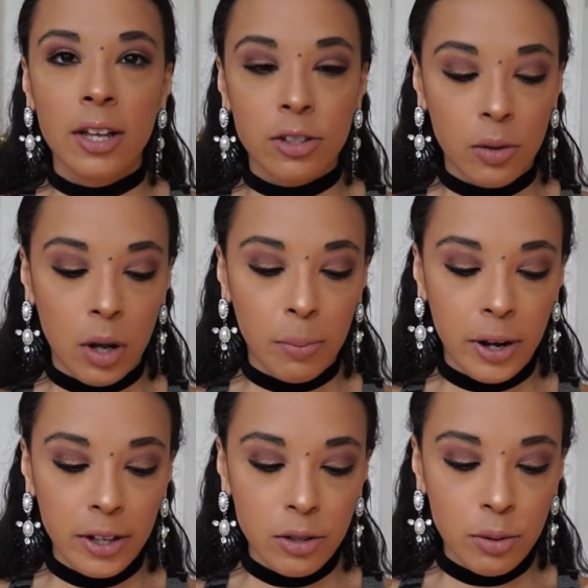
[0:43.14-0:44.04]
So I'll
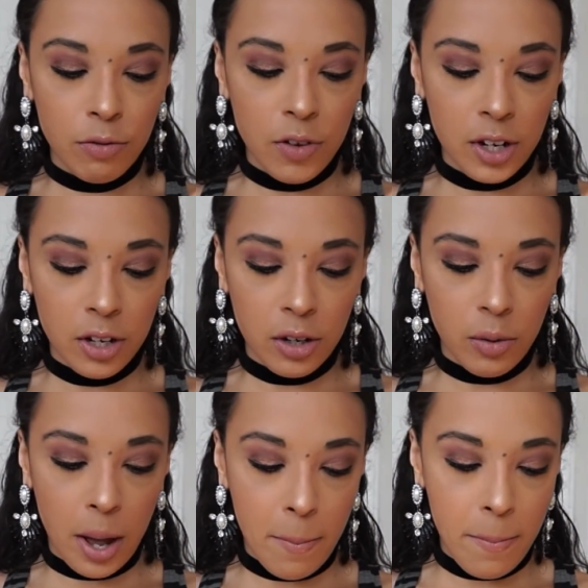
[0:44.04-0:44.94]
probably do a
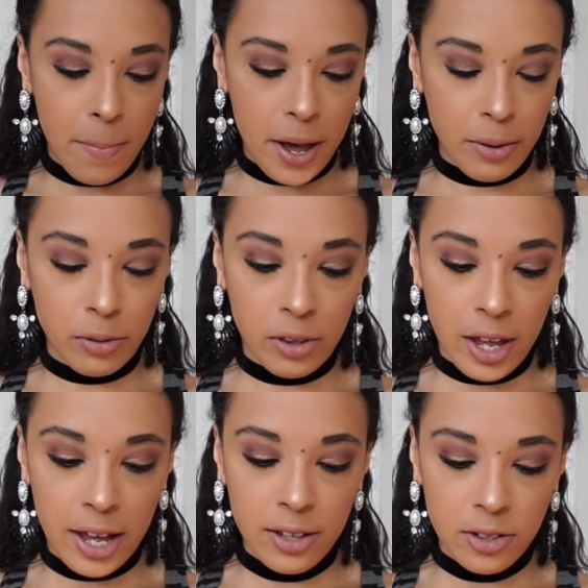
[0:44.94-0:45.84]
video about
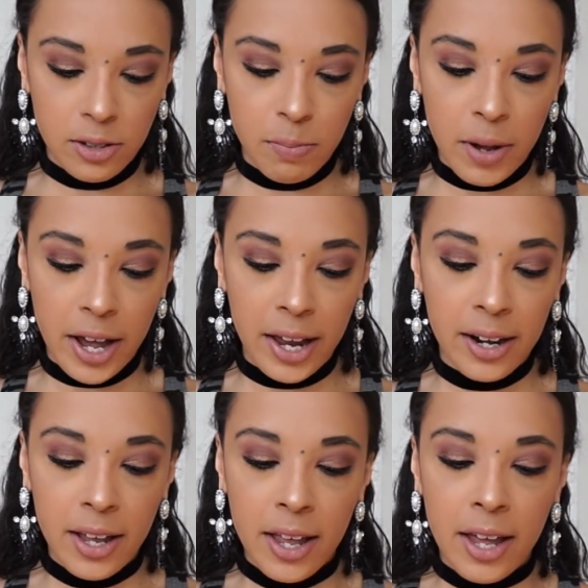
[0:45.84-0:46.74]
this, but
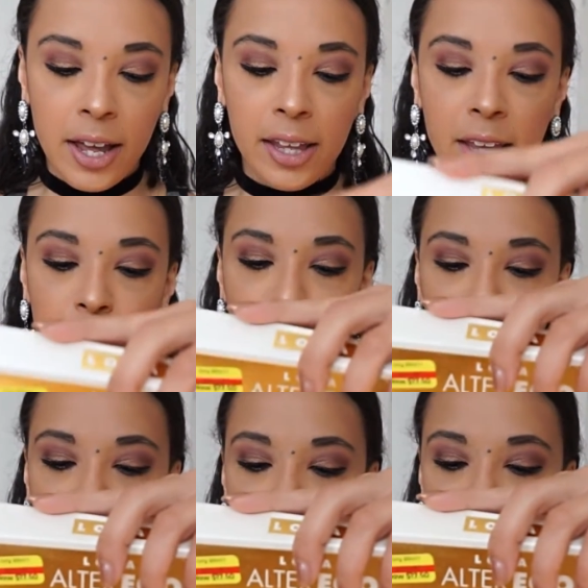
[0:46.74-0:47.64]
it came
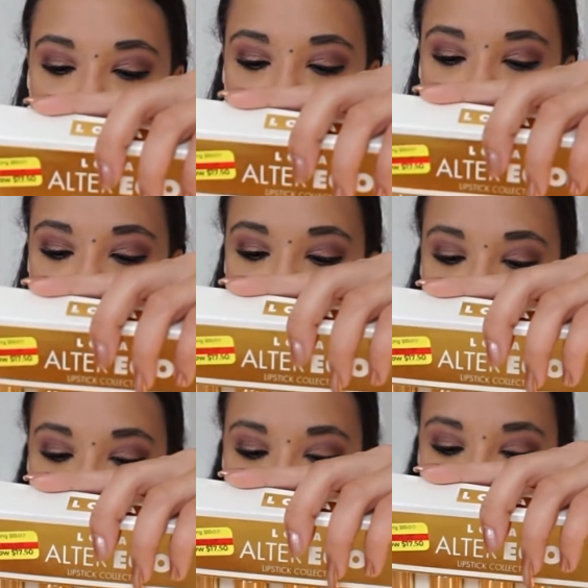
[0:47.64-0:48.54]
with Duchess,
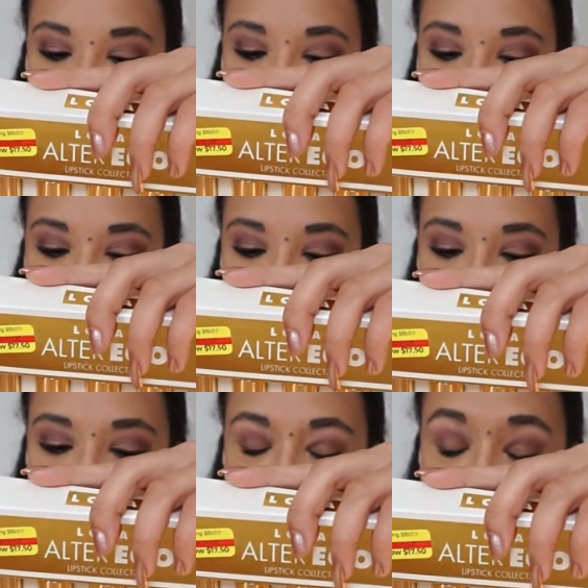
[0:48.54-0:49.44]
Seductress,
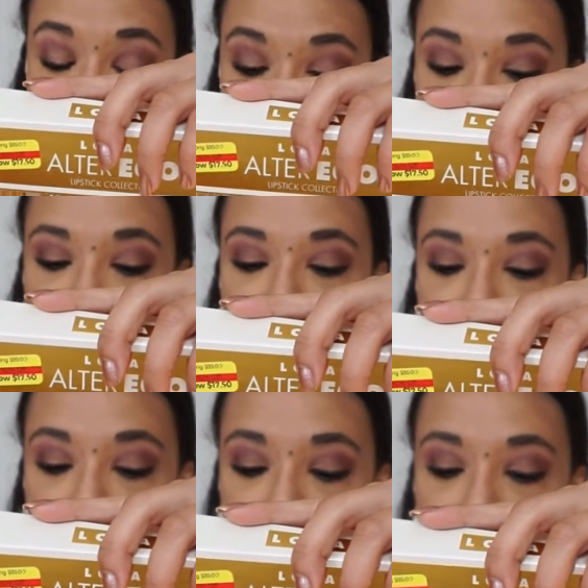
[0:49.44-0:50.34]
Vixen,
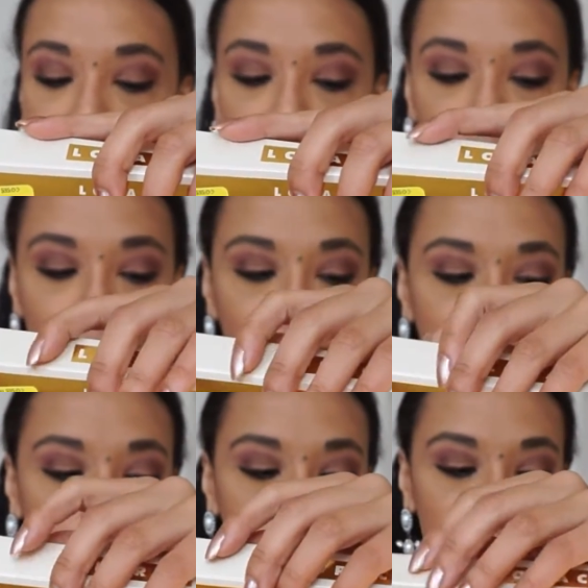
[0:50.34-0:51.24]
CEO, and
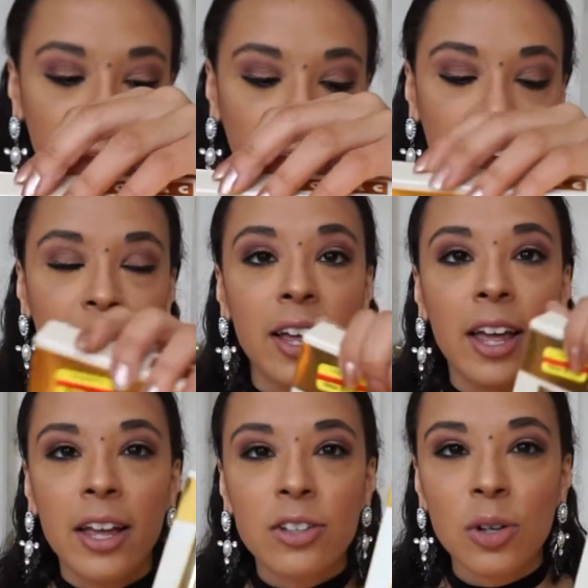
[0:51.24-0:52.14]
Free Spirit.
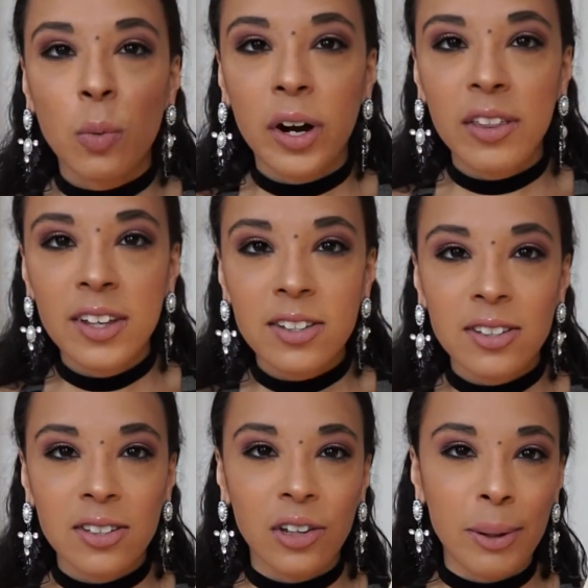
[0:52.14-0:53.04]
So one of
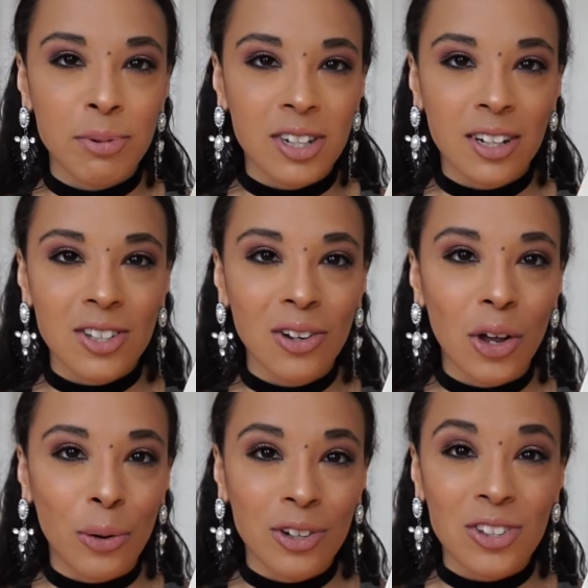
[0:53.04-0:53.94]
these lipsticks
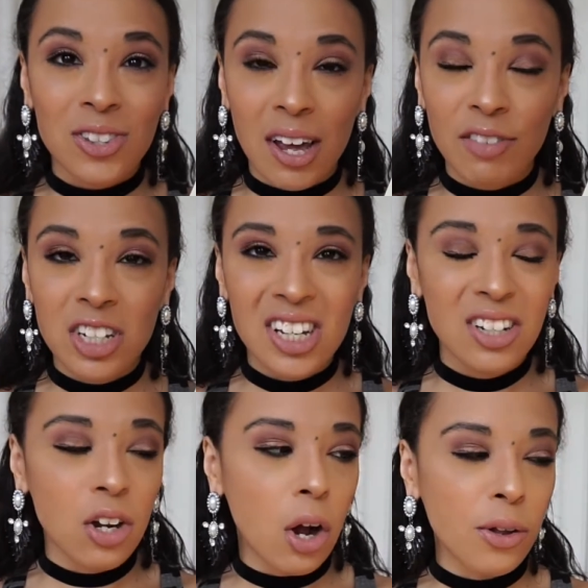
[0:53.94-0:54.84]
alone is
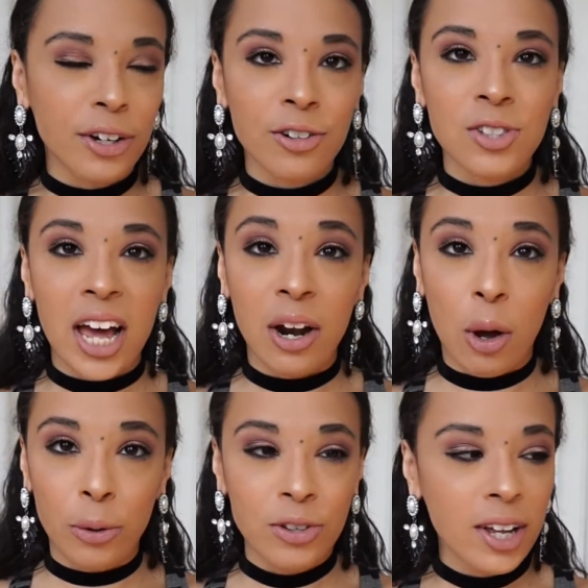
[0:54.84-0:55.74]
$17 at
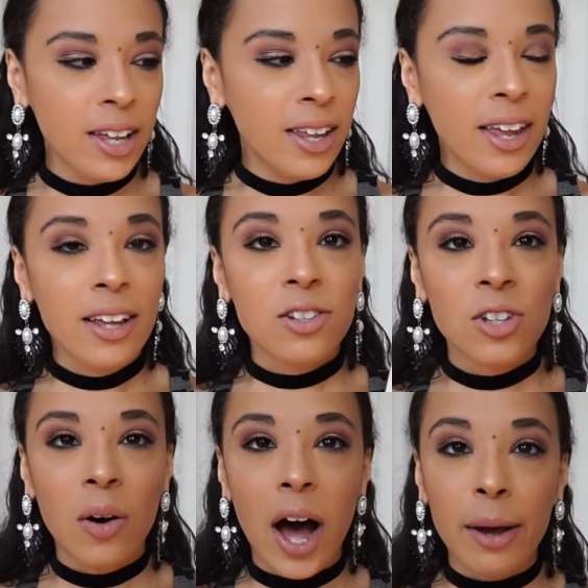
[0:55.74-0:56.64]
Ulta.
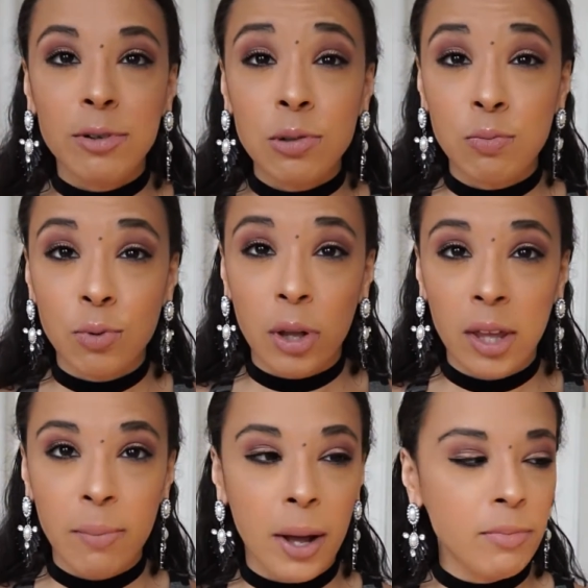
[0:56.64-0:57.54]
So I was
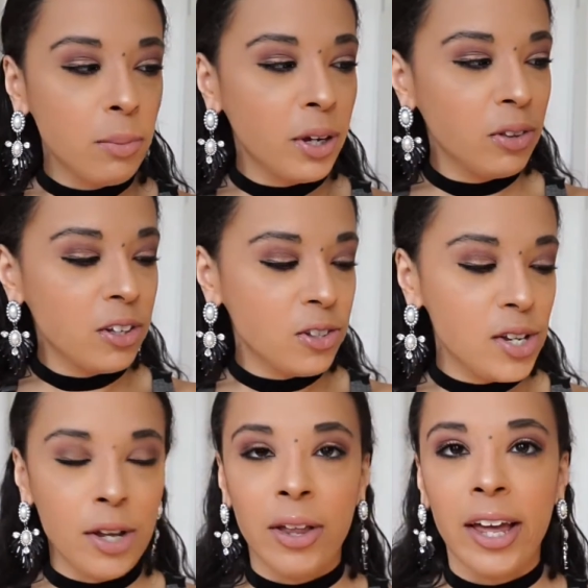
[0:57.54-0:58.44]
really pumped about this
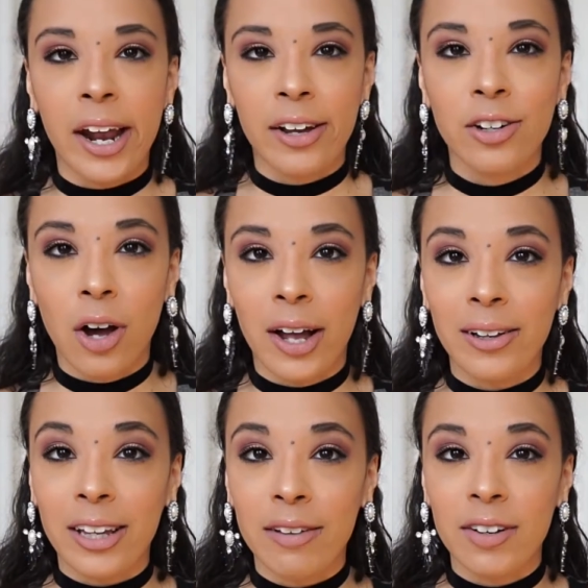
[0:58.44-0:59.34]
deal and I could
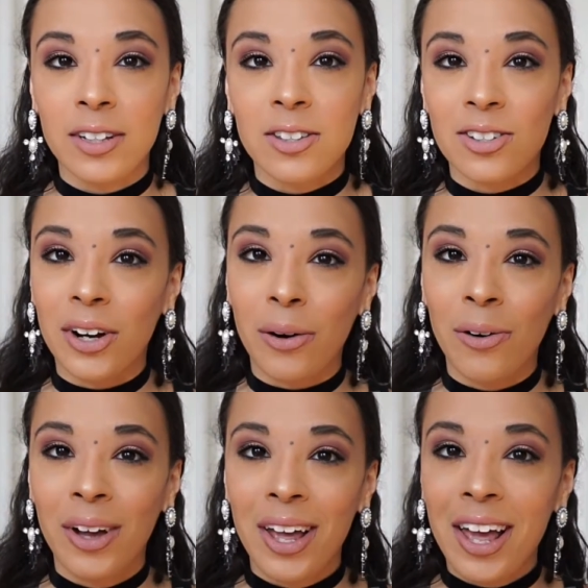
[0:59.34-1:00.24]
not leave it,
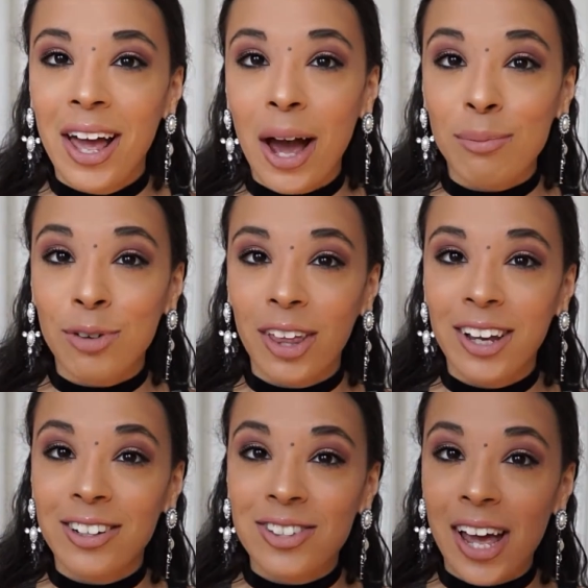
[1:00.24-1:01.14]
so I'm
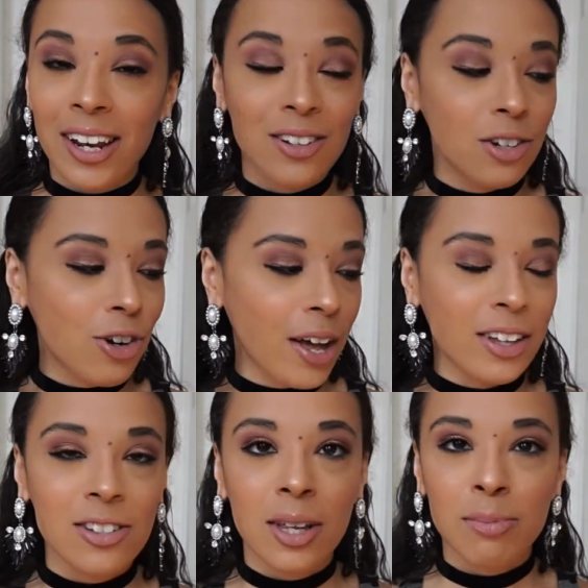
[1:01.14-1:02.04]
really excited to try
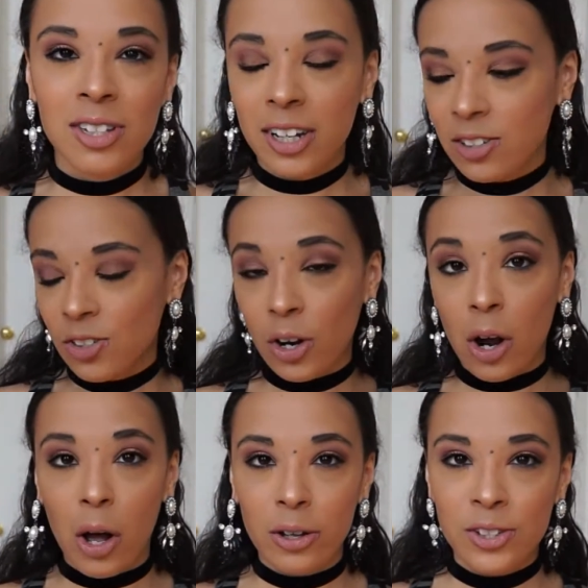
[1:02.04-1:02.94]
these lipsticks.
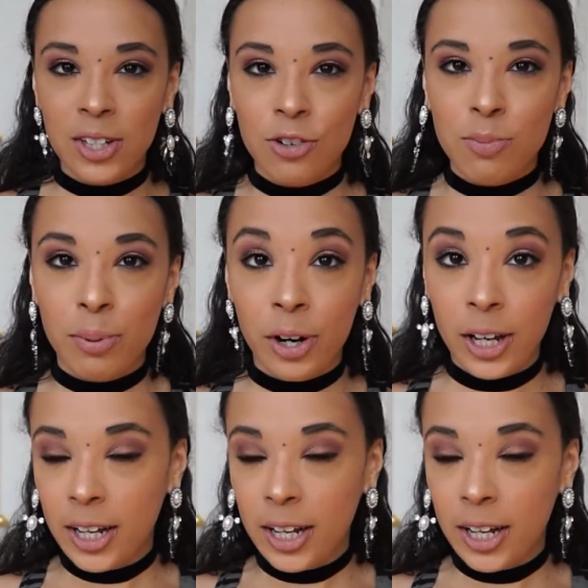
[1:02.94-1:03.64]
They're all such pretty